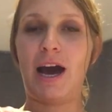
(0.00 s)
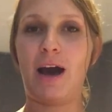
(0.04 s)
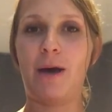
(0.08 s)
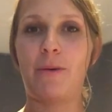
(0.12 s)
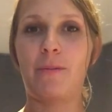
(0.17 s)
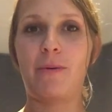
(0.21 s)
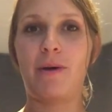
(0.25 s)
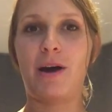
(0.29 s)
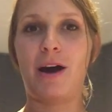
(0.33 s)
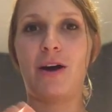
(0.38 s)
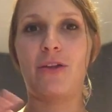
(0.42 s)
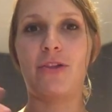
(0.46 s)

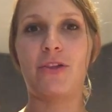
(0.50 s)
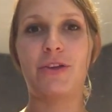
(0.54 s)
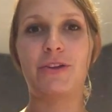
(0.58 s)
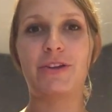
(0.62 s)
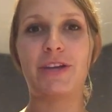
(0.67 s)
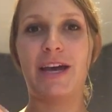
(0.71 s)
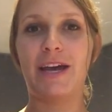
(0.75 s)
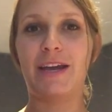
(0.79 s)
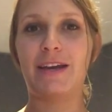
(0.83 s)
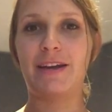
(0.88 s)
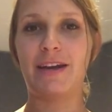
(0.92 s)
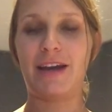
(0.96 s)
other
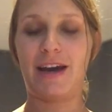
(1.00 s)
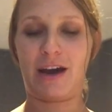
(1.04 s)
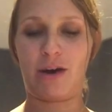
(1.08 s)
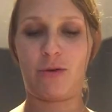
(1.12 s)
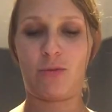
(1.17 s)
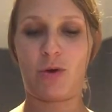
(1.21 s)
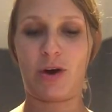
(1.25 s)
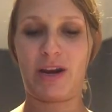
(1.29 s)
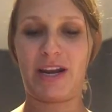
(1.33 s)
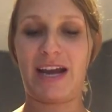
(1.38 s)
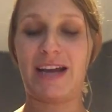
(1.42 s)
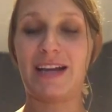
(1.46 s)
than
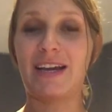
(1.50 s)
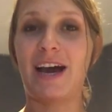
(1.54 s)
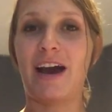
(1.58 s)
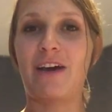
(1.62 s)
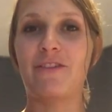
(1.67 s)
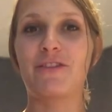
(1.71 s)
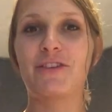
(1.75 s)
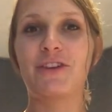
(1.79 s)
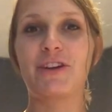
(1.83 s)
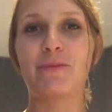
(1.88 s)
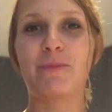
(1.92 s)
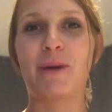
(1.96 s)
what I
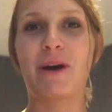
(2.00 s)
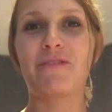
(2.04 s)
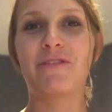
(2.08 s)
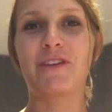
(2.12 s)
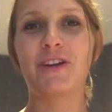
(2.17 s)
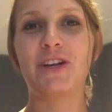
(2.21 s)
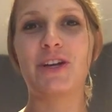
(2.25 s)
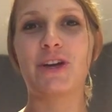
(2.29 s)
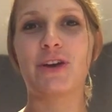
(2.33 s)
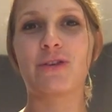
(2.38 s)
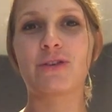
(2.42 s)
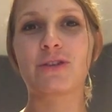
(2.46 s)
covered in my
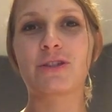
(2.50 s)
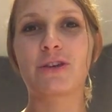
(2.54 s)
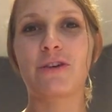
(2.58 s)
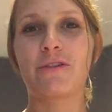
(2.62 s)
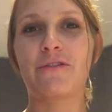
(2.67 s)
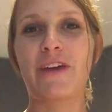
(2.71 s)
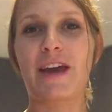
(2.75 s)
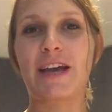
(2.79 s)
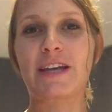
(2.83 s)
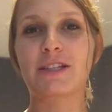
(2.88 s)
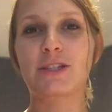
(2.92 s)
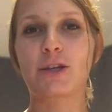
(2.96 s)
video. So
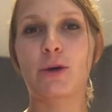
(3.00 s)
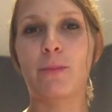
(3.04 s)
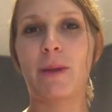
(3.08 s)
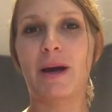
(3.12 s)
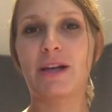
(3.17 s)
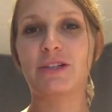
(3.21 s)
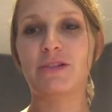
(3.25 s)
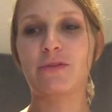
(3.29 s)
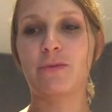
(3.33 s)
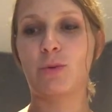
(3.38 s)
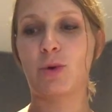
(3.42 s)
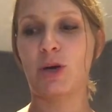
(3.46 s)
thanks so
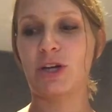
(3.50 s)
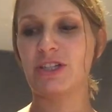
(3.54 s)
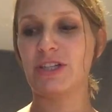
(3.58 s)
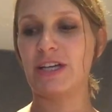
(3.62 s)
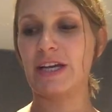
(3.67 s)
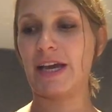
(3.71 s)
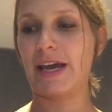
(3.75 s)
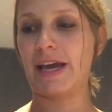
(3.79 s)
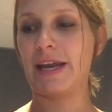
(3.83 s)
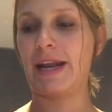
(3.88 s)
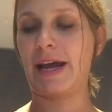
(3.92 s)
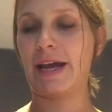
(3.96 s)
much for
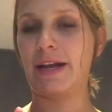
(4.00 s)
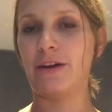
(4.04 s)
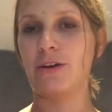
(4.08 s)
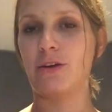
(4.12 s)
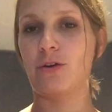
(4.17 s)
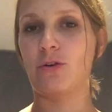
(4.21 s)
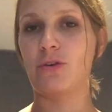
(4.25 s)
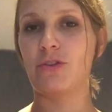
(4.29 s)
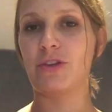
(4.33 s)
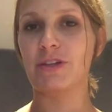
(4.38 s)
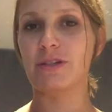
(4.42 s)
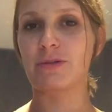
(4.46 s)
watching, and I
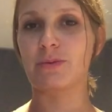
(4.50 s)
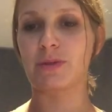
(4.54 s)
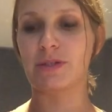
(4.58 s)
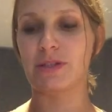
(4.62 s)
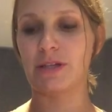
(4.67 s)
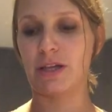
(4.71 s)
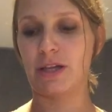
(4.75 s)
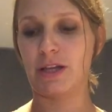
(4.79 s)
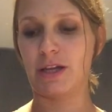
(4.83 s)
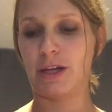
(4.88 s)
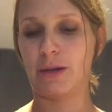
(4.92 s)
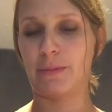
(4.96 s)
know this was
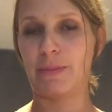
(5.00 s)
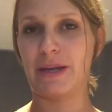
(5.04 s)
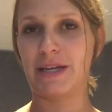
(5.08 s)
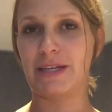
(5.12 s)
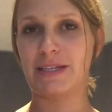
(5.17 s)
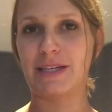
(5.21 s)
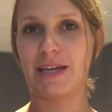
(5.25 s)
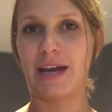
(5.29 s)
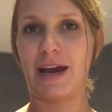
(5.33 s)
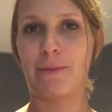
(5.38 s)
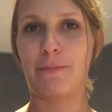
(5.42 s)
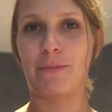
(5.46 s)
a little
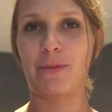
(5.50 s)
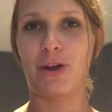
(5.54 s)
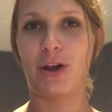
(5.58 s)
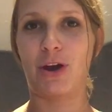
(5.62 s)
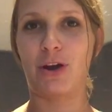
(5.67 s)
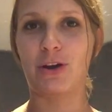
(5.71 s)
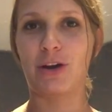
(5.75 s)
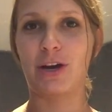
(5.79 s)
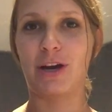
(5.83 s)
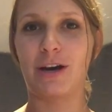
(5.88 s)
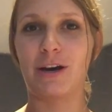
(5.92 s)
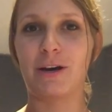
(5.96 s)
bit
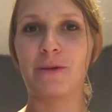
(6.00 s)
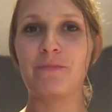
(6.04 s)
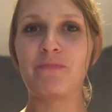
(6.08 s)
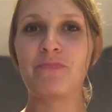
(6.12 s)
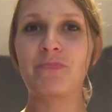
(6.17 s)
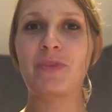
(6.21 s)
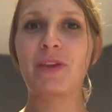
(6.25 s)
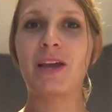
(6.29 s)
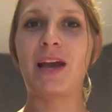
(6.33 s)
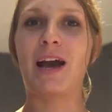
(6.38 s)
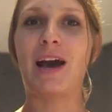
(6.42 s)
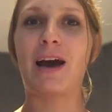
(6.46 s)
longer.
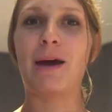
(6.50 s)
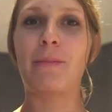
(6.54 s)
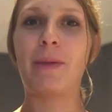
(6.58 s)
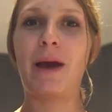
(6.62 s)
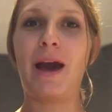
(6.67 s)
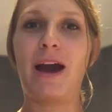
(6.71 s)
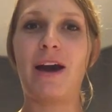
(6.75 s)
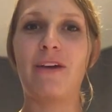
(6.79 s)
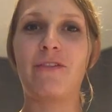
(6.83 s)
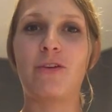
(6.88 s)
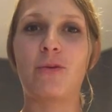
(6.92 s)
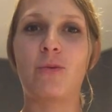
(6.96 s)

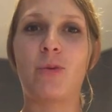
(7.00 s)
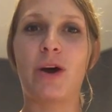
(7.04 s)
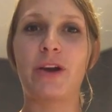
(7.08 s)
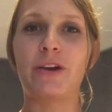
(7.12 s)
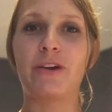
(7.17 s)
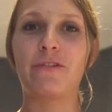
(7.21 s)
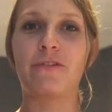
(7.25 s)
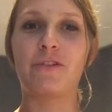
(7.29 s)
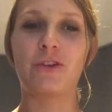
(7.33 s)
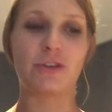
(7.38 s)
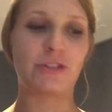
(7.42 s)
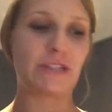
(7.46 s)
Have a
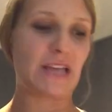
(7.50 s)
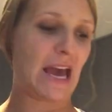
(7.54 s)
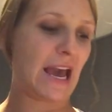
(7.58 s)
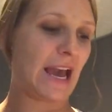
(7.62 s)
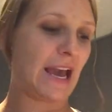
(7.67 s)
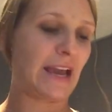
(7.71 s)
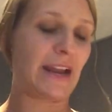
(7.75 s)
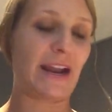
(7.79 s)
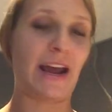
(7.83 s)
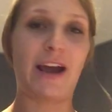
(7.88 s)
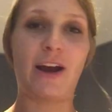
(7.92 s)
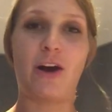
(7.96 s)
wonderful
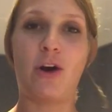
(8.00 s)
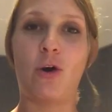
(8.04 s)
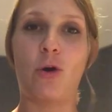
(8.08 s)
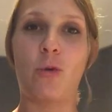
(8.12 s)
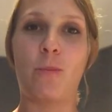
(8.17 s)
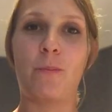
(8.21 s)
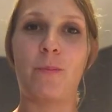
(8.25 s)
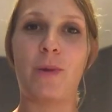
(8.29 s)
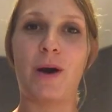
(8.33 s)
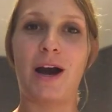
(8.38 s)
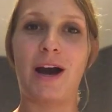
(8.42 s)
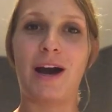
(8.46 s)
day, and I
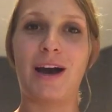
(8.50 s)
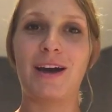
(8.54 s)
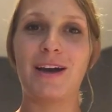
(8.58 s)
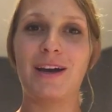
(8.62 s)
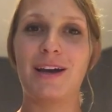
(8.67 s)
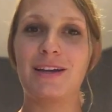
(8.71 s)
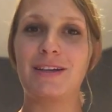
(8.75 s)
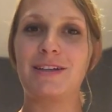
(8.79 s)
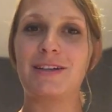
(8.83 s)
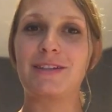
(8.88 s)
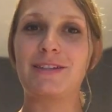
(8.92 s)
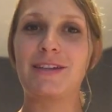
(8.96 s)
hope
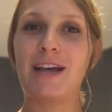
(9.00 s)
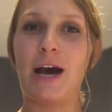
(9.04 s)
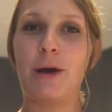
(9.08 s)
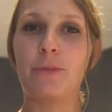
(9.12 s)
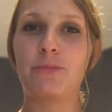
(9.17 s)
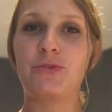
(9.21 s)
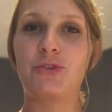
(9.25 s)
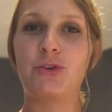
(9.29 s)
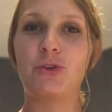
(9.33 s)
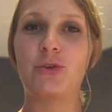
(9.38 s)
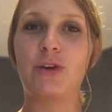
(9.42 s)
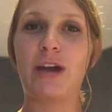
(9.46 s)
this
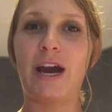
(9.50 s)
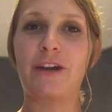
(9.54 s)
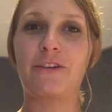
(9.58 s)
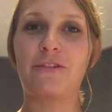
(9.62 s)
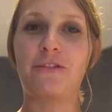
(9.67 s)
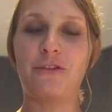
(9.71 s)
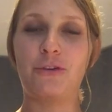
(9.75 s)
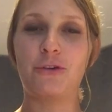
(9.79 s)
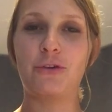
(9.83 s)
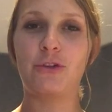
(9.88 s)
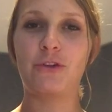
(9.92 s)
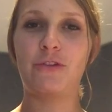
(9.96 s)
helps you
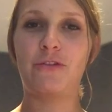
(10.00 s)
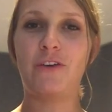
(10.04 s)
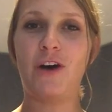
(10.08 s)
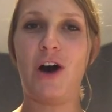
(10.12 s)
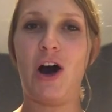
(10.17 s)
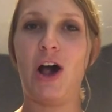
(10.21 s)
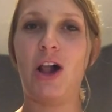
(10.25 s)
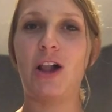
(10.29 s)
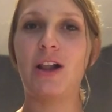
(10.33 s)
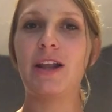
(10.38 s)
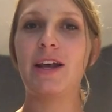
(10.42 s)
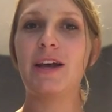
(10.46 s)
get through the
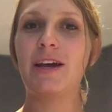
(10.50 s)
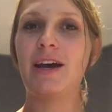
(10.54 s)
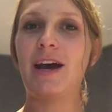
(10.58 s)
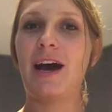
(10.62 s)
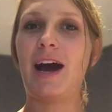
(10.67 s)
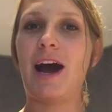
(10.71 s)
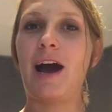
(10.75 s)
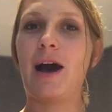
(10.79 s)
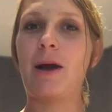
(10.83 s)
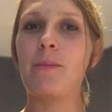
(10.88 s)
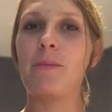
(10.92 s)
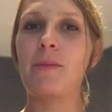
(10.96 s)
fall
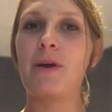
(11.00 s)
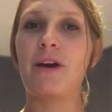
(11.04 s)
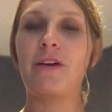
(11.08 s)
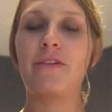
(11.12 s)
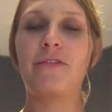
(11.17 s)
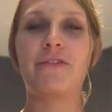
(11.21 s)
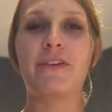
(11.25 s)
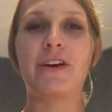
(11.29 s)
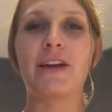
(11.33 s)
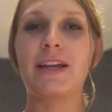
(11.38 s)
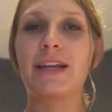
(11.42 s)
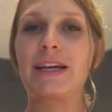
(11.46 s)

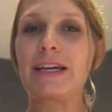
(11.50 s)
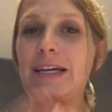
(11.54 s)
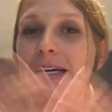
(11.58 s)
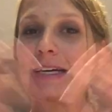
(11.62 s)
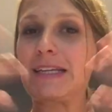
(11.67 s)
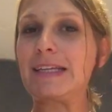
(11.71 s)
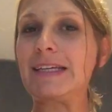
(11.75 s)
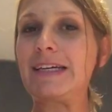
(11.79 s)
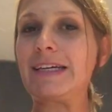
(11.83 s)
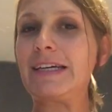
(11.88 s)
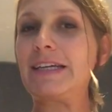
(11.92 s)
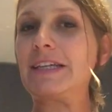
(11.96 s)
feeling
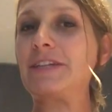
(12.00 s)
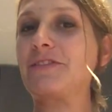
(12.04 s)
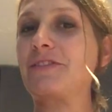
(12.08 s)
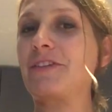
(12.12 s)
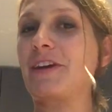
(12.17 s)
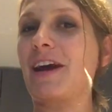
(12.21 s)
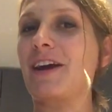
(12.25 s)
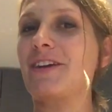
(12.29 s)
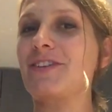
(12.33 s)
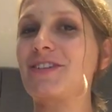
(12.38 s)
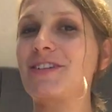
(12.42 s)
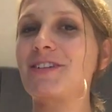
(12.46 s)
clear and
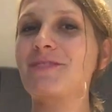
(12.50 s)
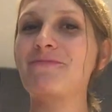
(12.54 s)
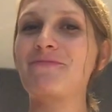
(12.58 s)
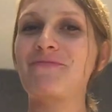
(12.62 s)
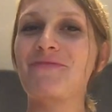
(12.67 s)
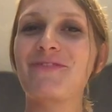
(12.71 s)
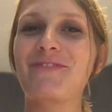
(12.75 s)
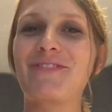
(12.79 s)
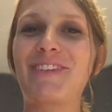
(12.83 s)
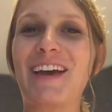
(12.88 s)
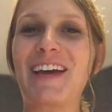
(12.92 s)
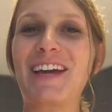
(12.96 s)
fresh.
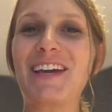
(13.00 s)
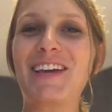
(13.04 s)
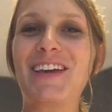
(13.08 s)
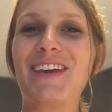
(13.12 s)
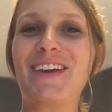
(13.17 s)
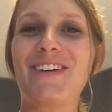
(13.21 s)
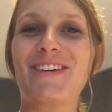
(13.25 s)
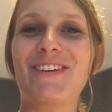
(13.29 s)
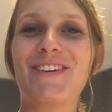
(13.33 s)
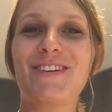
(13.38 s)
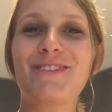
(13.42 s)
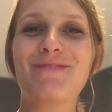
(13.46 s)
Thank
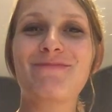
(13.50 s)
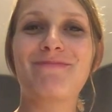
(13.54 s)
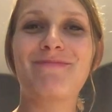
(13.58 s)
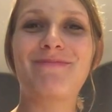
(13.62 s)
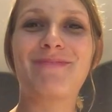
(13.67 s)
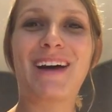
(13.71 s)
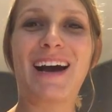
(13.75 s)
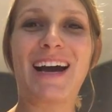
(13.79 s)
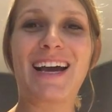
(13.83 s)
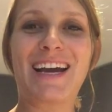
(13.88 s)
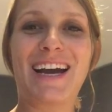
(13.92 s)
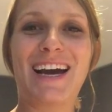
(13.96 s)
you.
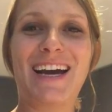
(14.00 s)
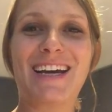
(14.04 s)
Bye,